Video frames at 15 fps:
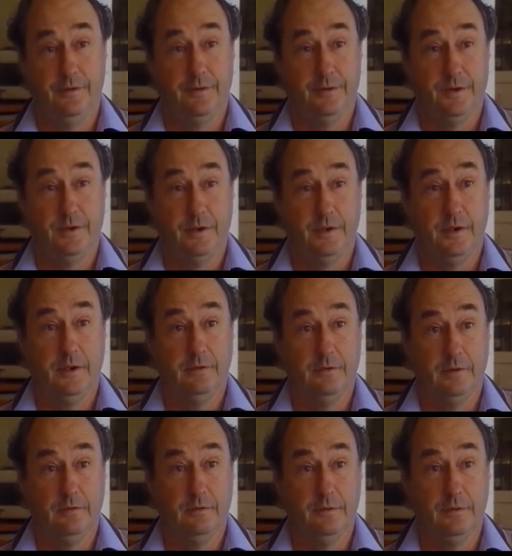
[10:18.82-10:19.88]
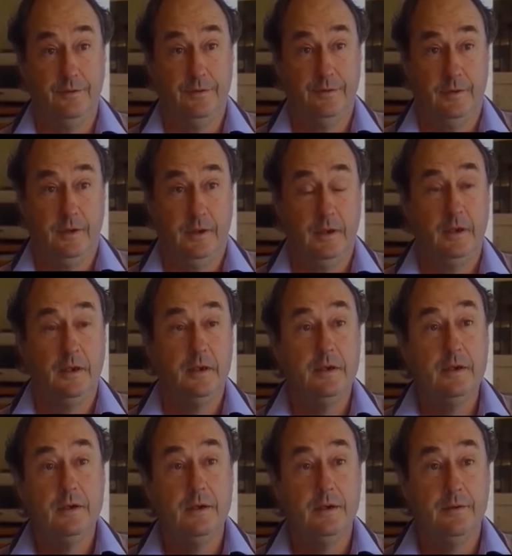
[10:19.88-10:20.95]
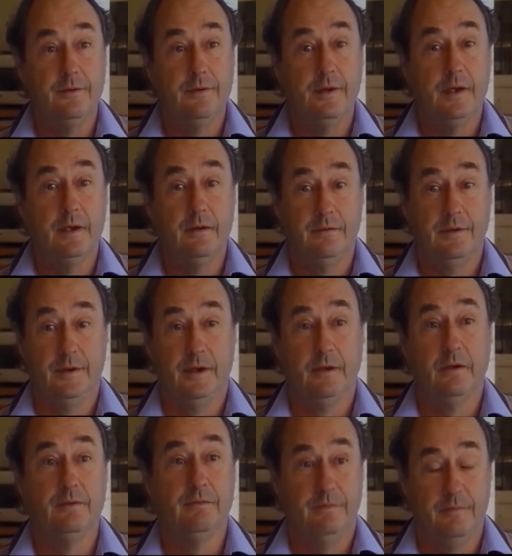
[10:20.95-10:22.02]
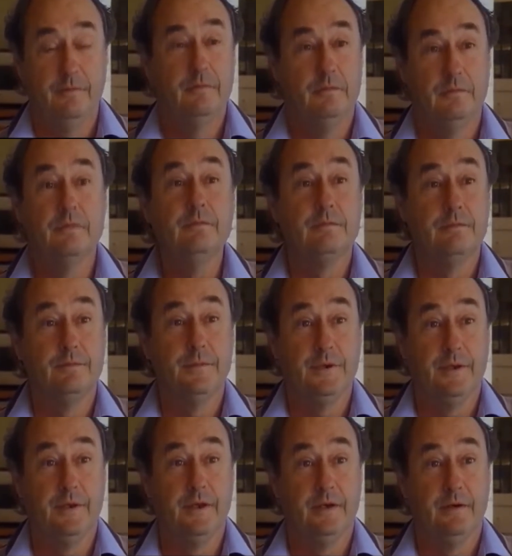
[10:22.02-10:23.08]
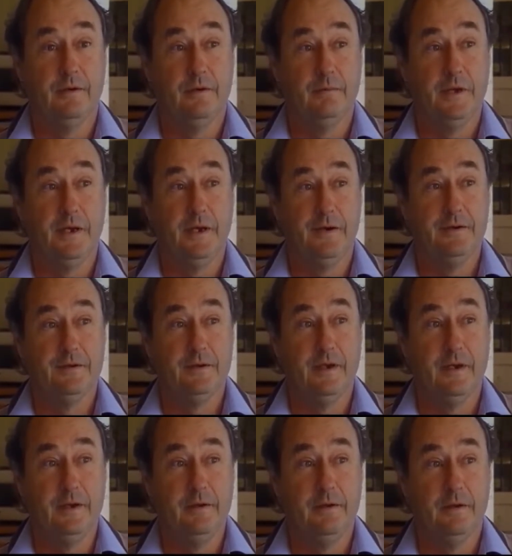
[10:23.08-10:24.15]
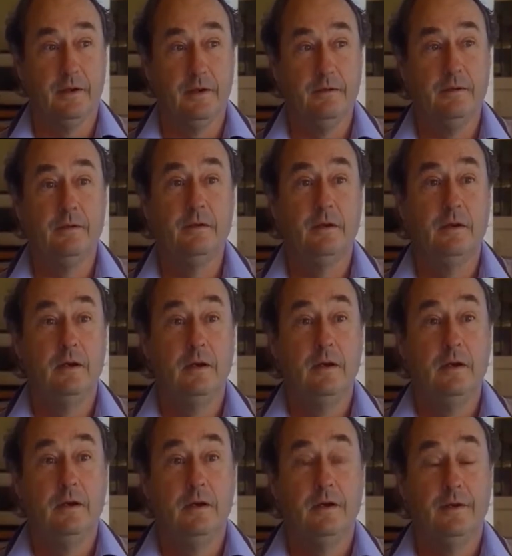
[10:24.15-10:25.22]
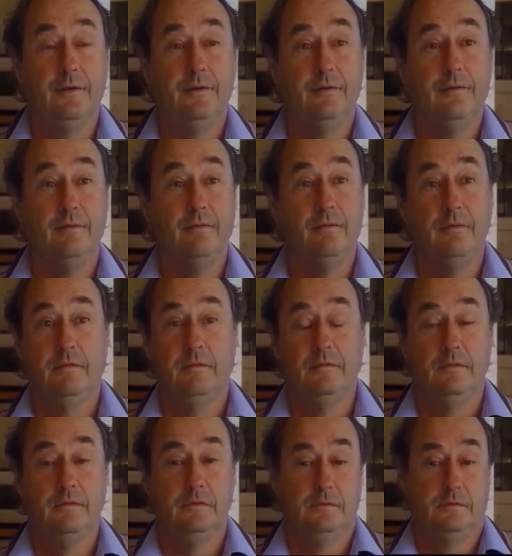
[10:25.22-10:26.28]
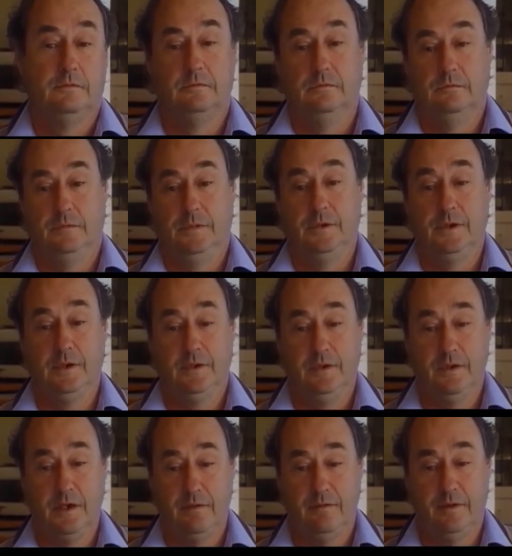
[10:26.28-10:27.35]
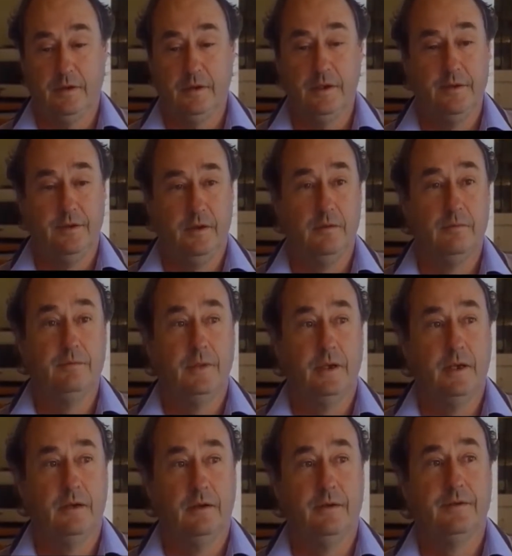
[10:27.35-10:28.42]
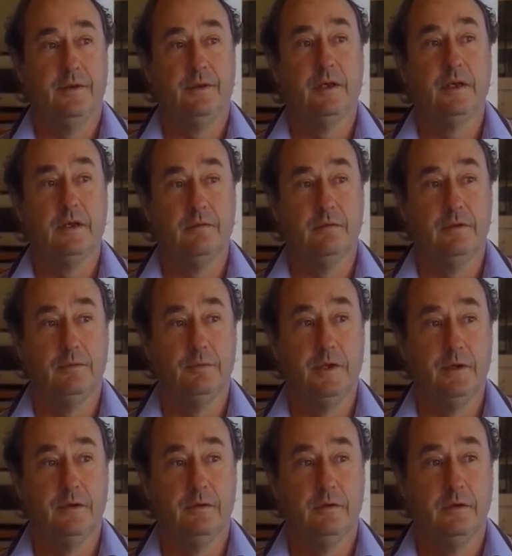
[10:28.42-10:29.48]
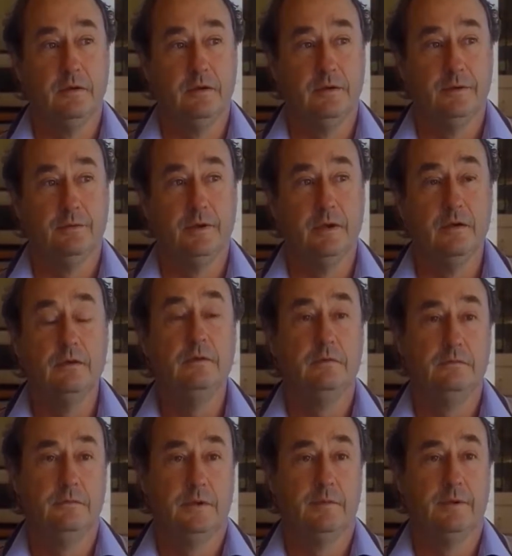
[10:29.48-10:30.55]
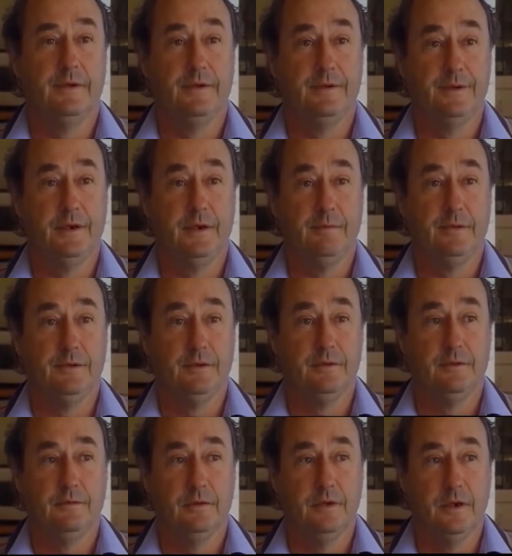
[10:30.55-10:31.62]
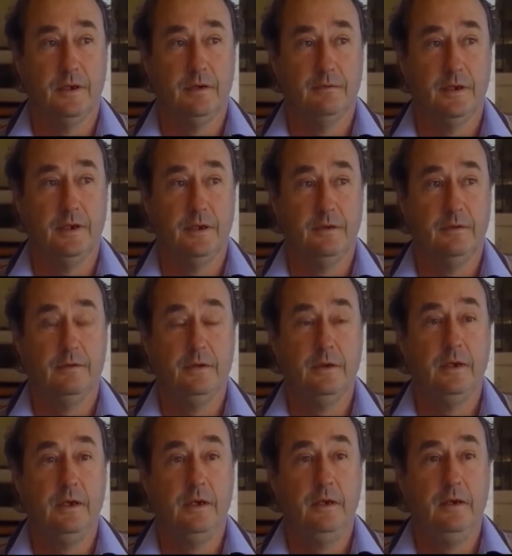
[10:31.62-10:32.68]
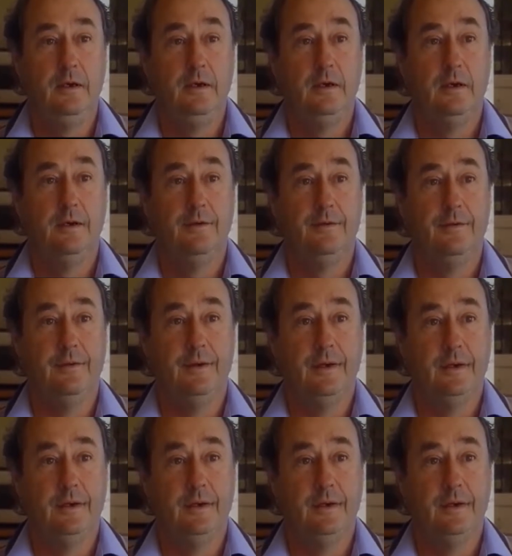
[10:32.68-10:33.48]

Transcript: the psychiatric wards, and, you know, I'd be there in a manic state, you know, and you have the lithium, and I think they give you methadone as well, probably the same as I have now. And,